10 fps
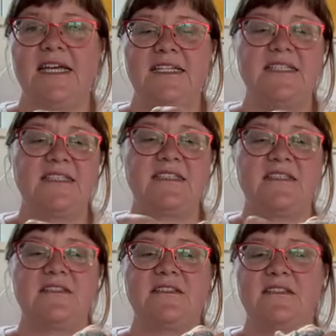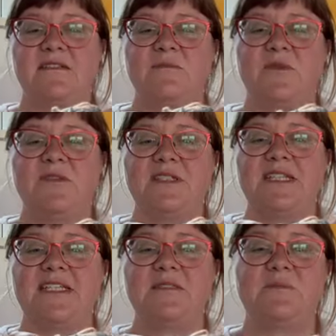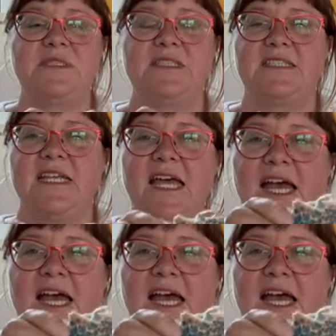This is just a small test piece.